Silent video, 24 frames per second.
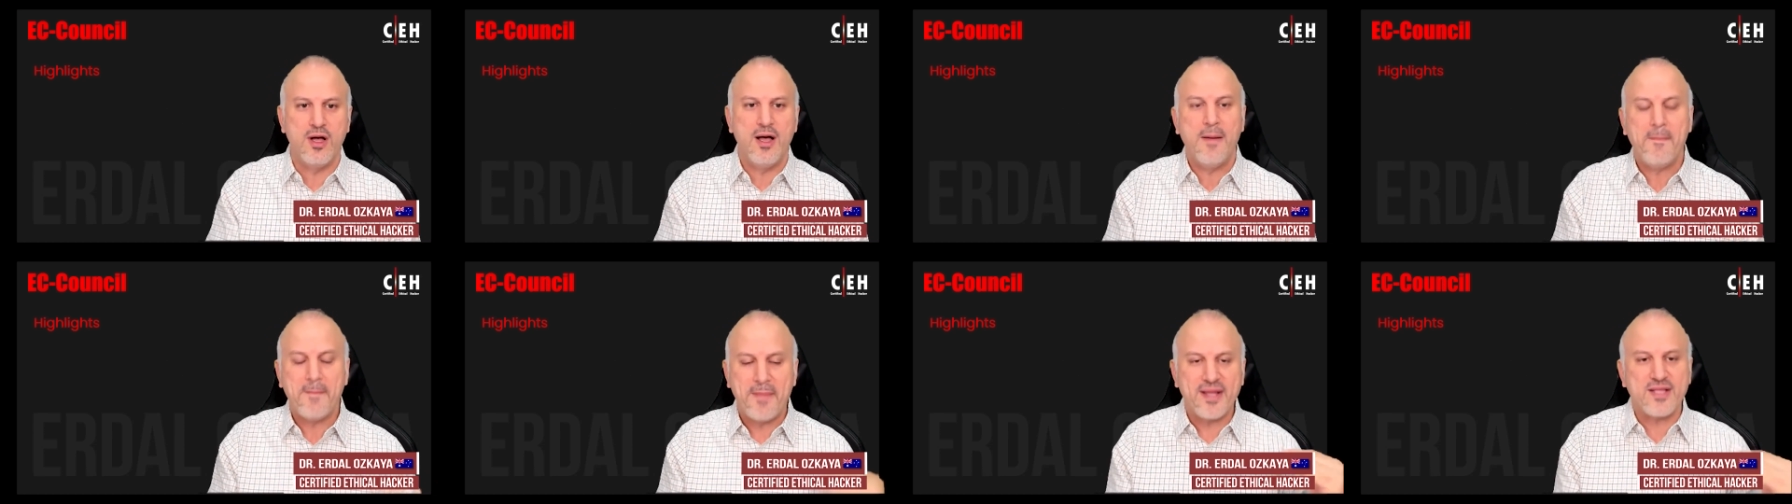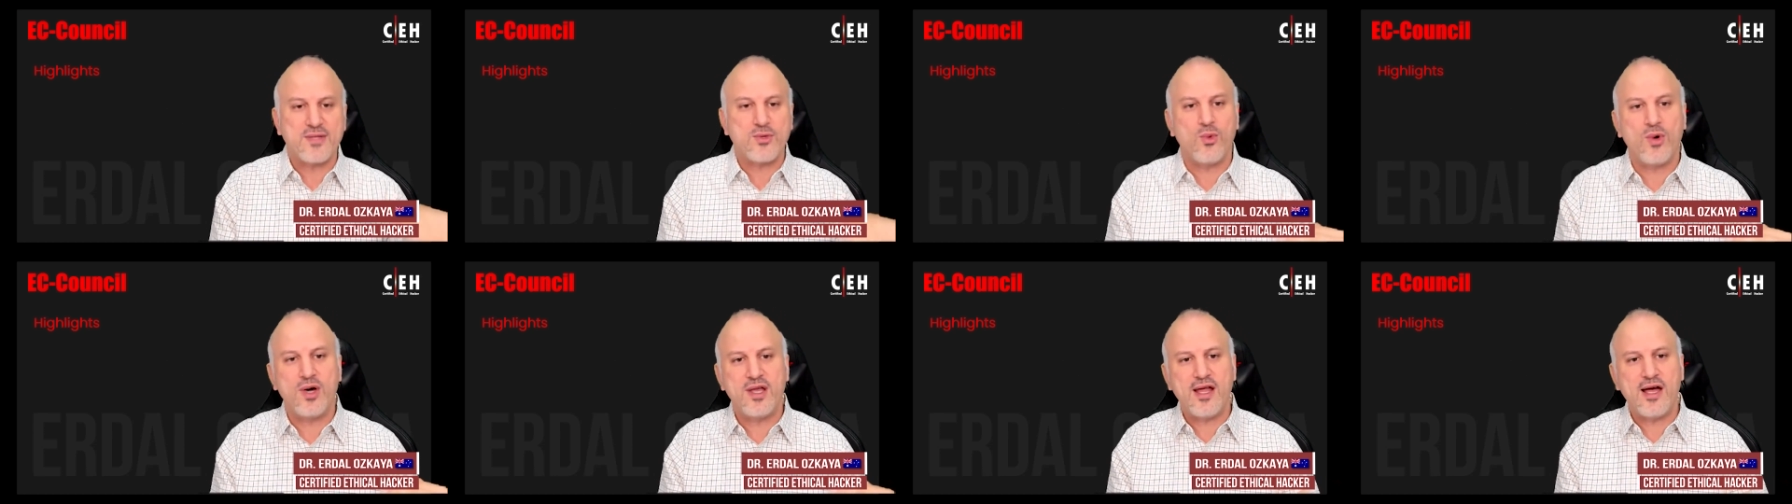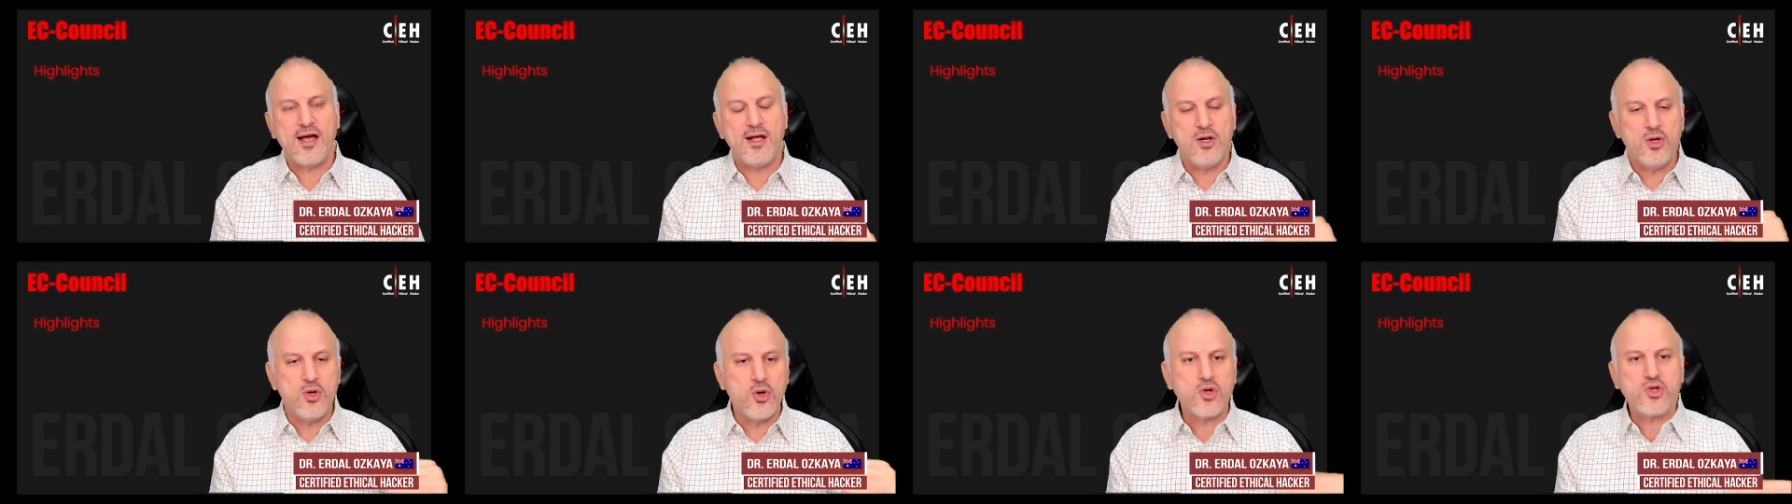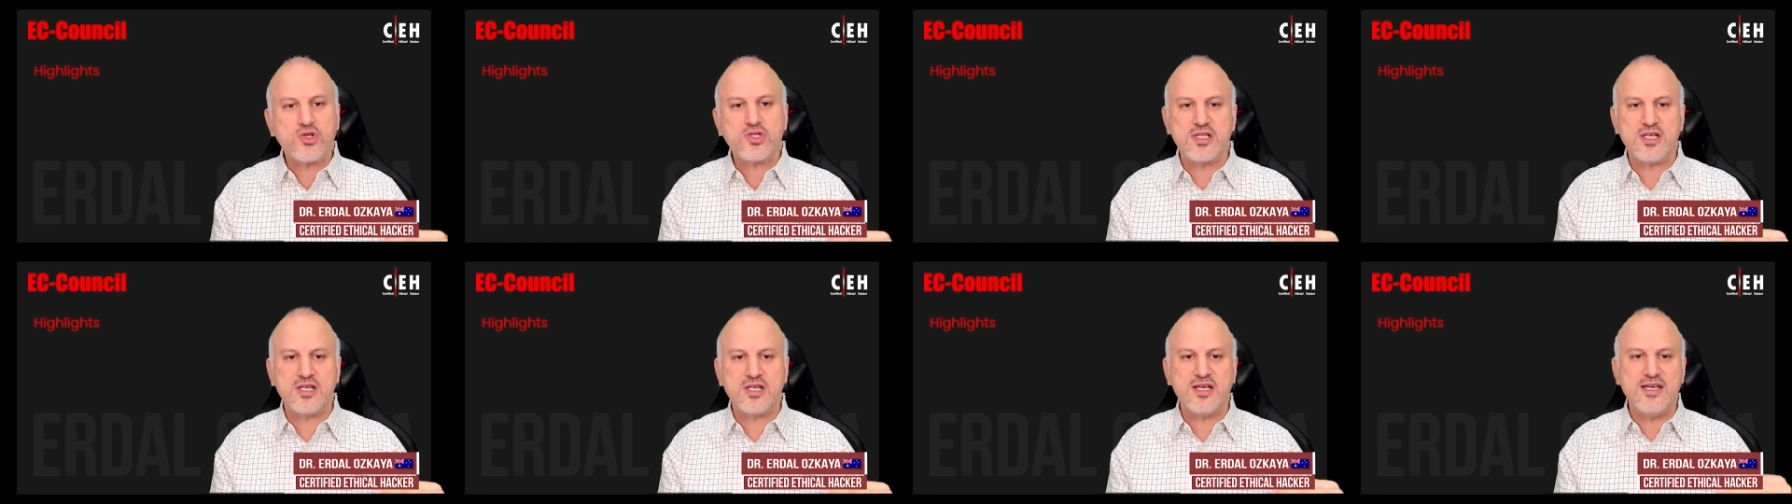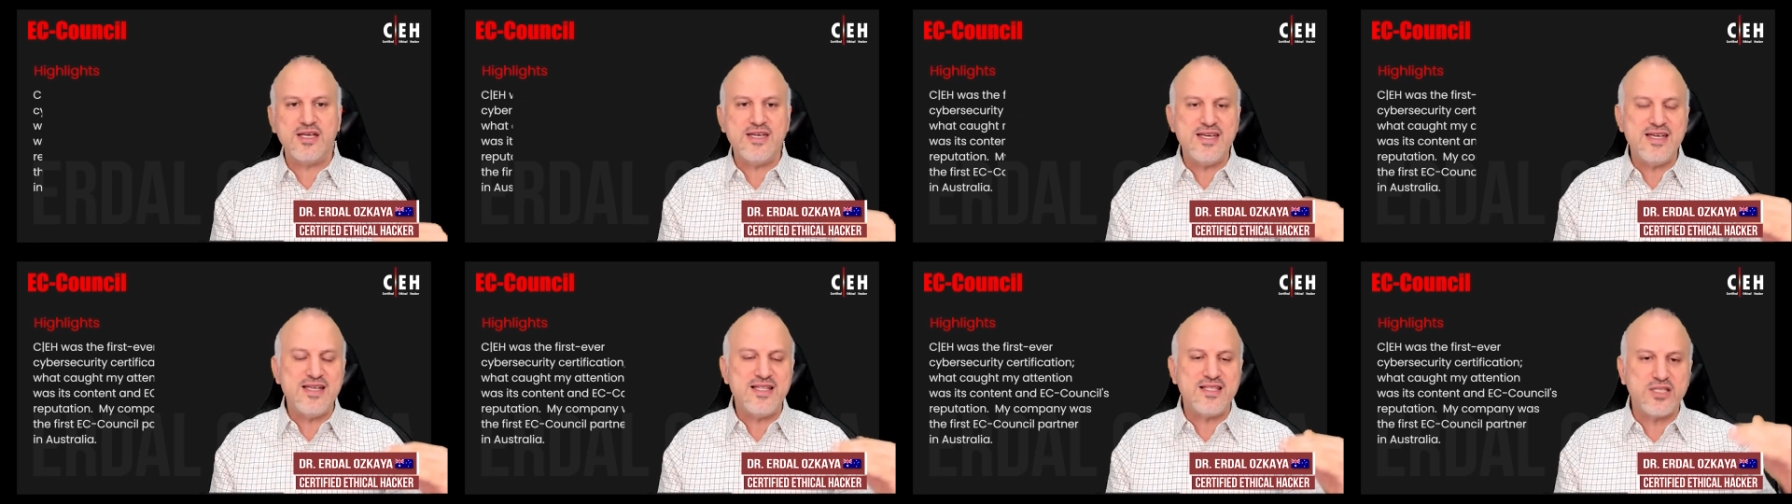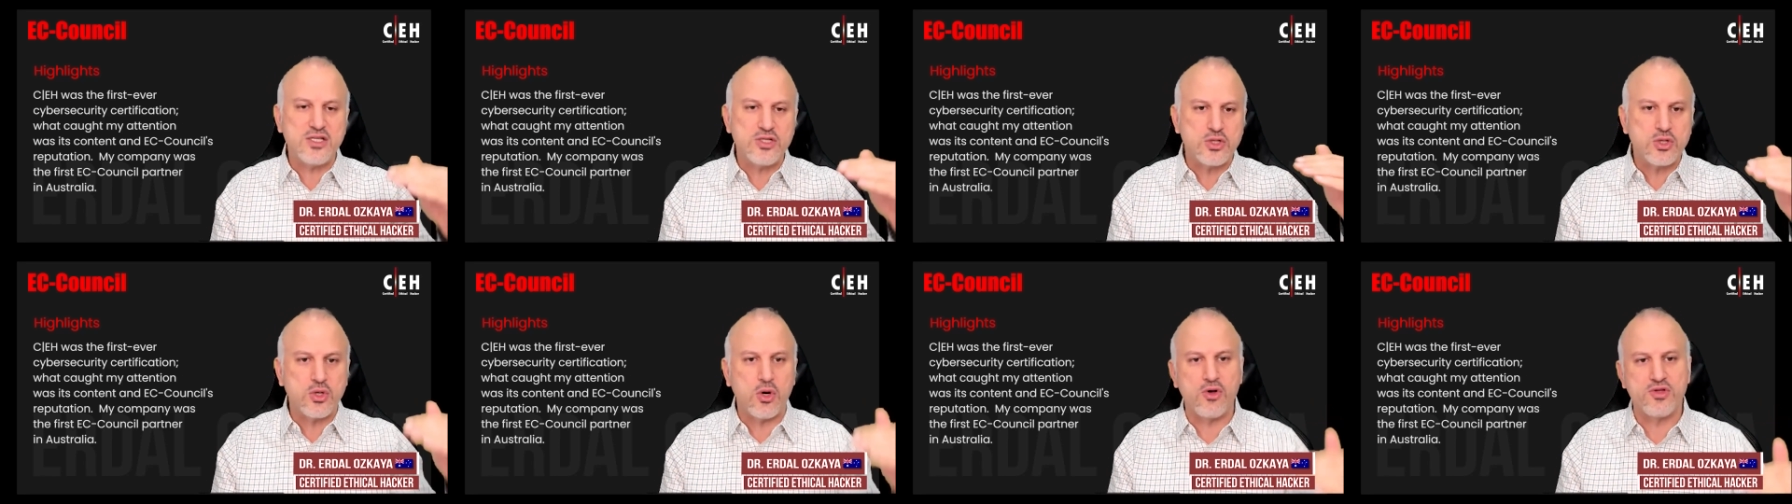But when I looked into
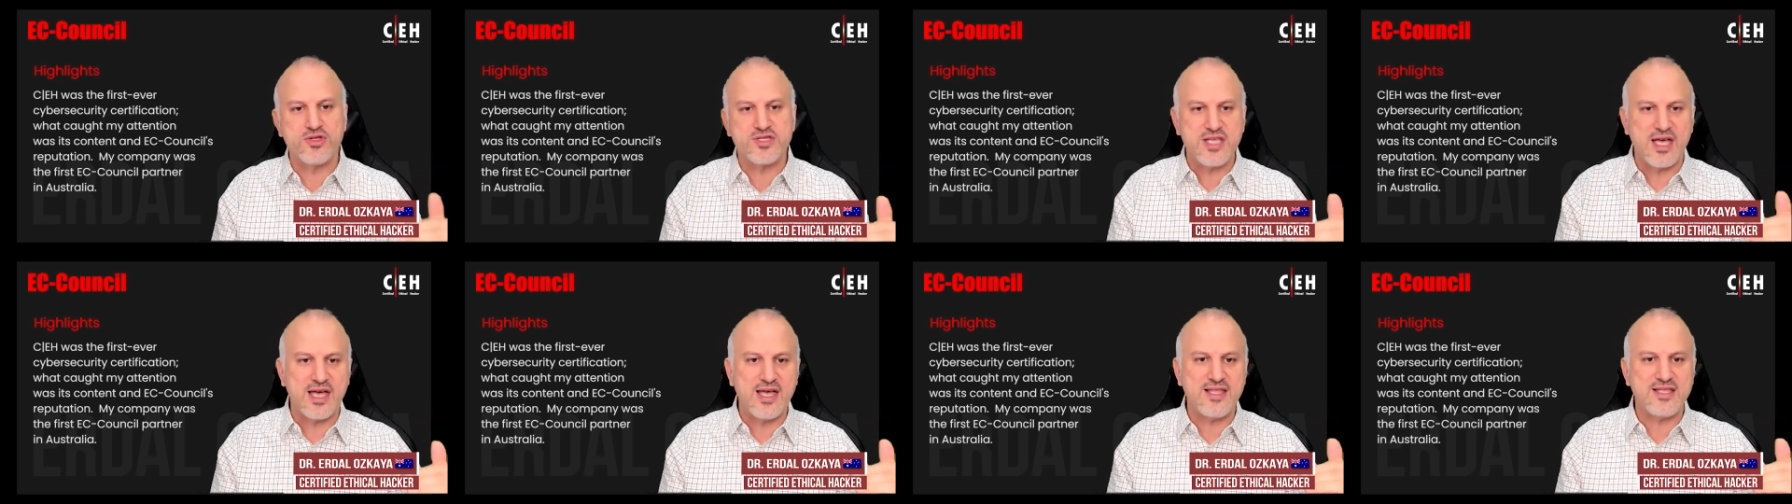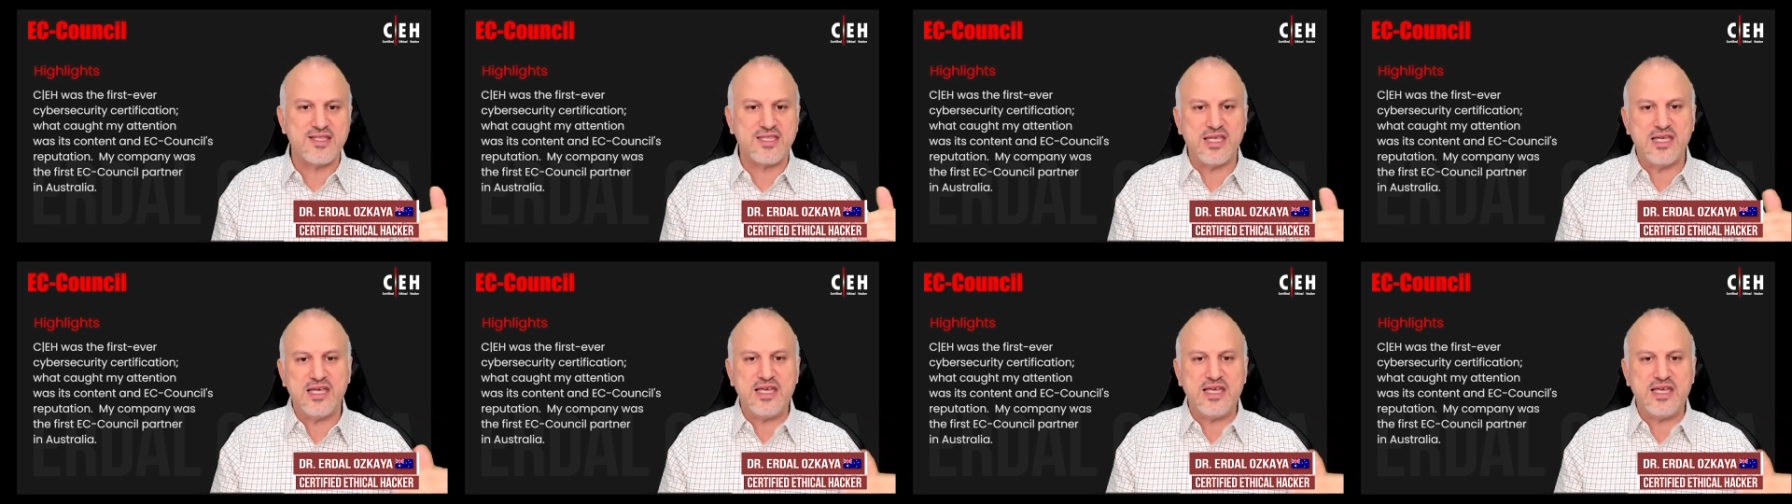the content,